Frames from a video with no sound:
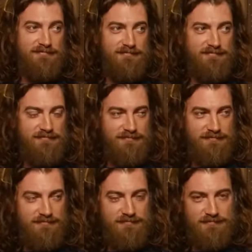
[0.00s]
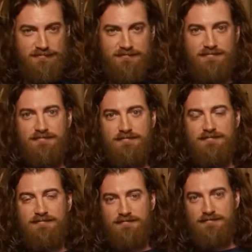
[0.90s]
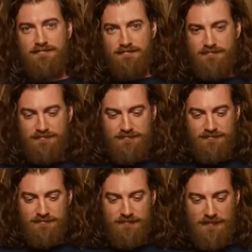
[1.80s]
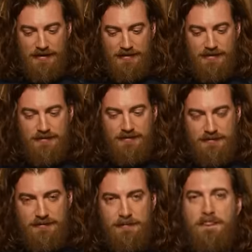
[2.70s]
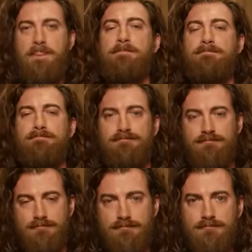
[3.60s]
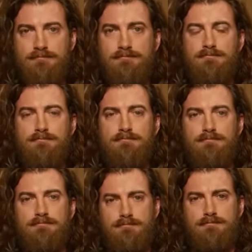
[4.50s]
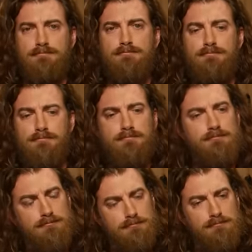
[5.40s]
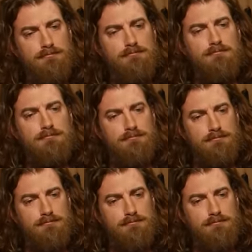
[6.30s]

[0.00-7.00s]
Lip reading: The person shown says nothing.